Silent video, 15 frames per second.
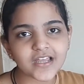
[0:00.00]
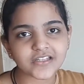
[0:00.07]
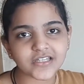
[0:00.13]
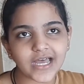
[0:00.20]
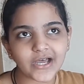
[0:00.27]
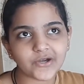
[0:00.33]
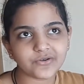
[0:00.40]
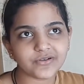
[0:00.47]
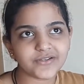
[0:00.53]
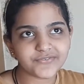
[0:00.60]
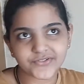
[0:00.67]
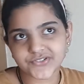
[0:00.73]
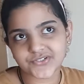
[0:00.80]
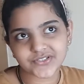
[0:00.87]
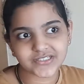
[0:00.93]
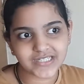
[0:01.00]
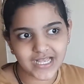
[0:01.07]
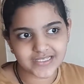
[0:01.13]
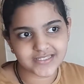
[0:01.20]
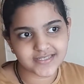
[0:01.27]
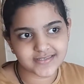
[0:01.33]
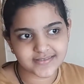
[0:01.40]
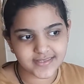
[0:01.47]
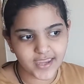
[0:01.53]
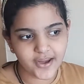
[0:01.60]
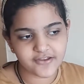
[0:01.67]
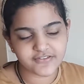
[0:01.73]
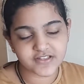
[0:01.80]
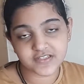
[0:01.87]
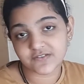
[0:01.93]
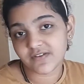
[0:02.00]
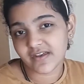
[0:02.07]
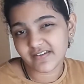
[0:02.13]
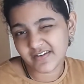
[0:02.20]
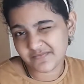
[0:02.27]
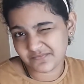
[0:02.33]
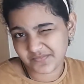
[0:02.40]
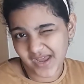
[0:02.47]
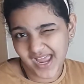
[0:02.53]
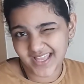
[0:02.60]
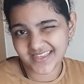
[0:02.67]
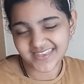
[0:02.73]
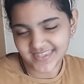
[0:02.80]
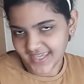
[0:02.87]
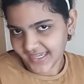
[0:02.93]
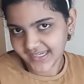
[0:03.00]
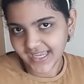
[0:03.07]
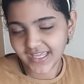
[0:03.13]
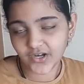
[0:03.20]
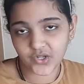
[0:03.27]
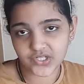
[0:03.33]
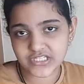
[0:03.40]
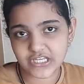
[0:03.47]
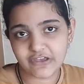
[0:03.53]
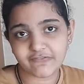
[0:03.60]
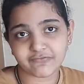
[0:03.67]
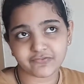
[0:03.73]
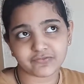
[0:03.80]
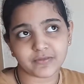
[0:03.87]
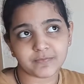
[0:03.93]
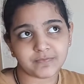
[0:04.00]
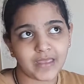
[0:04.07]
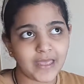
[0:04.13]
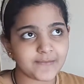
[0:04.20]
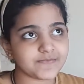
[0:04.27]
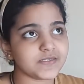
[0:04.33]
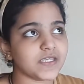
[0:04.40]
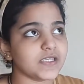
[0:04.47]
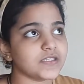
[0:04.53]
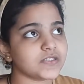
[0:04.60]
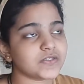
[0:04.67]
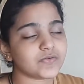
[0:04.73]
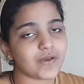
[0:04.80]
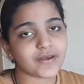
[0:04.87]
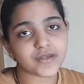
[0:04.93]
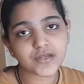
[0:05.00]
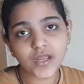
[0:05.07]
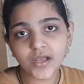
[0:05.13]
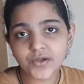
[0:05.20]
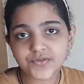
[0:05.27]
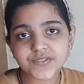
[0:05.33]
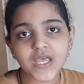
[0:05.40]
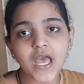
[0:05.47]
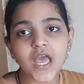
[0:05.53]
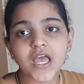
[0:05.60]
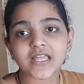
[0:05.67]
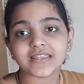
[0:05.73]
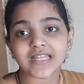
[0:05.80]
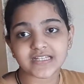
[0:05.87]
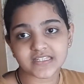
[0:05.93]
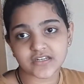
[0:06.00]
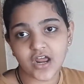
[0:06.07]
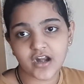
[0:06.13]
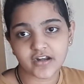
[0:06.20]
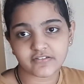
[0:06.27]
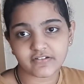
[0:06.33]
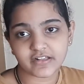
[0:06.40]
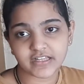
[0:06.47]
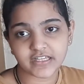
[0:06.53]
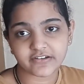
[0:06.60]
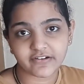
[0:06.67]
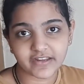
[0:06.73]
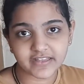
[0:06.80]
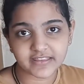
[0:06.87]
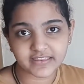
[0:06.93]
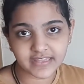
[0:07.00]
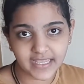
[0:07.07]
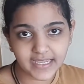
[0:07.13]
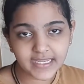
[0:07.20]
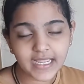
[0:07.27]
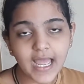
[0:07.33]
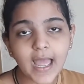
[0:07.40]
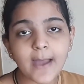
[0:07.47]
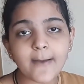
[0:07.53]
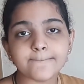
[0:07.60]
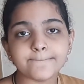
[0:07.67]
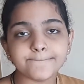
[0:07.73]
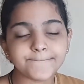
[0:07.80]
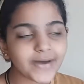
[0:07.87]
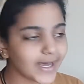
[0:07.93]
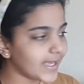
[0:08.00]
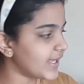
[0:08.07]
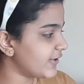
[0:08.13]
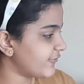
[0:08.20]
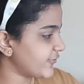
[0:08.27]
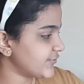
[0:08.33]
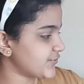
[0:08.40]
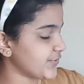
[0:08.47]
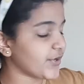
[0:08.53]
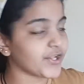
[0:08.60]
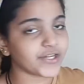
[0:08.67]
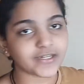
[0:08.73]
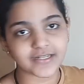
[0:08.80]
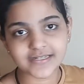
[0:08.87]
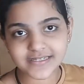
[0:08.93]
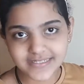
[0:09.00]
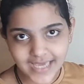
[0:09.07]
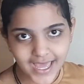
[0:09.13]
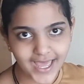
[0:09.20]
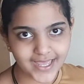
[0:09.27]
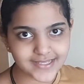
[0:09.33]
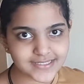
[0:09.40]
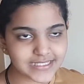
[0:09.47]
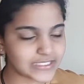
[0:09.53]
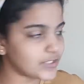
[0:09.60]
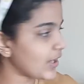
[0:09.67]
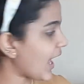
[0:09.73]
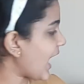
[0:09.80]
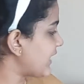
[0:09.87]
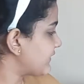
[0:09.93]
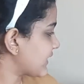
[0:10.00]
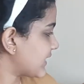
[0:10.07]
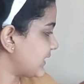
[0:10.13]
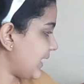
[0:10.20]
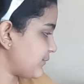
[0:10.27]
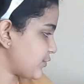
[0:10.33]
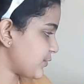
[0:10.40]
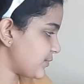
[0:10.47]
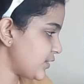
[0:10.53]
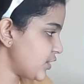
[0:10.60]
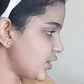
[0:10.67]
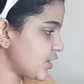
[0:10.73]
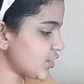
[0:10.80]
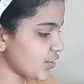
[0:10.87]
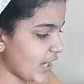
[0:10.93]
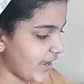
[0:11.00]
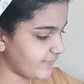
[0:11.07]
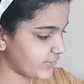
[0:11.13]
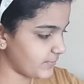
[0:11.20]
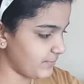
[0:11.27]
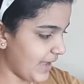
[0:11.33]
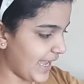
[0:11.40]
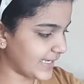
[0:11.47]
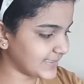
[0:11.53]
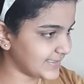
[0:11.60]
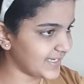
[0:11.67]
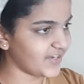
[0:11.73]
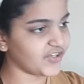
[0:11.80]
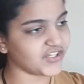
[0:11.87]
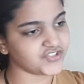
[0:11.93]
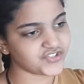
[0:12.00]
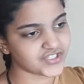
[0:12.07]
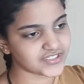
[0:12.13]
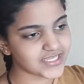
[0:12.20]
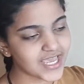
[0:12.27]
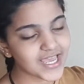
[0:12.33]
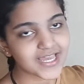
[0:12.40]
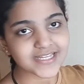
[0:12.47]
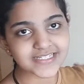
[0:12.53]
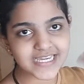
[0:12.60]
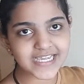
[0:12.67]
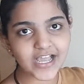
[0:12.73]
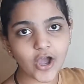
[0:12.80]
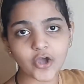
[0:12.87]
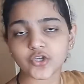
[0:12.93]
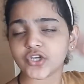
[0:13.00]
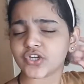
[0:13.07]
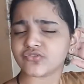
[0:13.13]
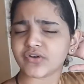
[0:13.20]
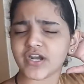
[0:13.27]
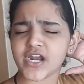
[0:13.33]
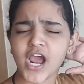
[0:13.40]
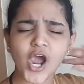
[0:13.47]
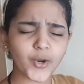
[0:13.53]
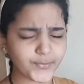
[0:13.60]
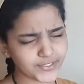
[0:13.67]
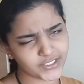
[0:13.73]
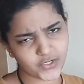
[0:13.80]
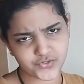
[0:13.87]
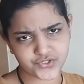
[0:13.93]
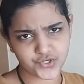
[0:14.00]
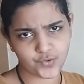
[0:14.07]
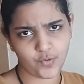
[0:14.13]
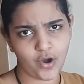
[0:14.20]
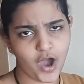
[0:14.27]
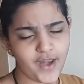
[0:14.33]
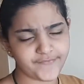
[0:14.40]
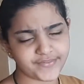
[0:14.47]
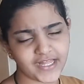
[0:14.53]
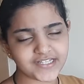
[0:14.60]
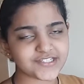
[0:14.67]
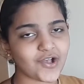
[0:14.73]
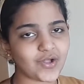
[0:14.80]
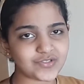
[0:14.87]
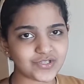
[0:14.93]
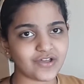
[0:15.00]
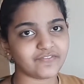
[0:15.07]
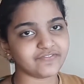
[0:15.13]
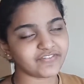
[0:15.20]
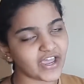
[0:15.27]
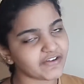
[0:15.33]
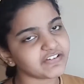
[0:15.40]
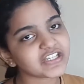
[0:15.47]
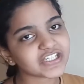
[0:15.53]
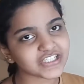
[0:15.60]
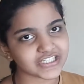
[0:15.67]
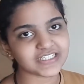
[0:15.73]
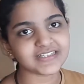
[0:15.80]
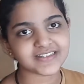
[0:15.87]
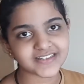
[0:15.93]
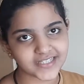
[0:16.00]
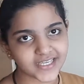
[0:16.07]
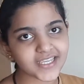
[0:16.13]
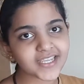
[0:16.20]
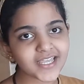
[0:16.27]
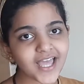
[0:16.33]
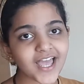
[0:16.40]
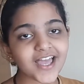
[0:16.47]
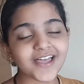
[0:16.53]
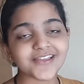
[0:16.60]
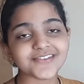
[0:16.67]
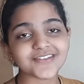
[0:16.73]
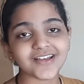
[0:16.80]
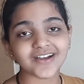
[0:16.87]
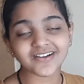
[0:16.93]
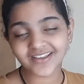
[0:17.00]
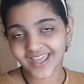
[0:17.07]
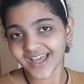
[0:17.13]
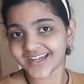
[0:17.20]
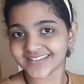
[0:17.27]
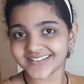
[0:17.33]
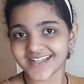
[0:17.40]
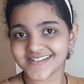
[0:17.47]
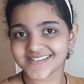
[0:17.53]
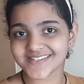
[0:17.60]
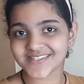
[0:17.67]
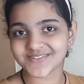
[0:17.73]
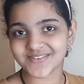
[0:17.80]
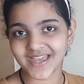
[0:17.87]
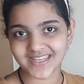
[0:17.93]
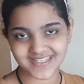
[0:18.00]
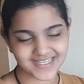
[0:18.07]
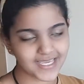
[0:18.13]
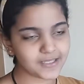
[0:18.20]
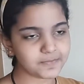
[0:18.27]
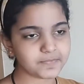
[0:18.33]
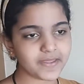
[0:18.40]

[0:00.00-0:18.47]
Now if you do classes there, that's a very bad thing. And also if the ma'am says to write notes, that's not a really great thing. But if you do it in the desk, you have a laptop here, you have your bag there, you can just take out, you can write how many notes you want, and that's also a very good thing. So yeah, that's my tip.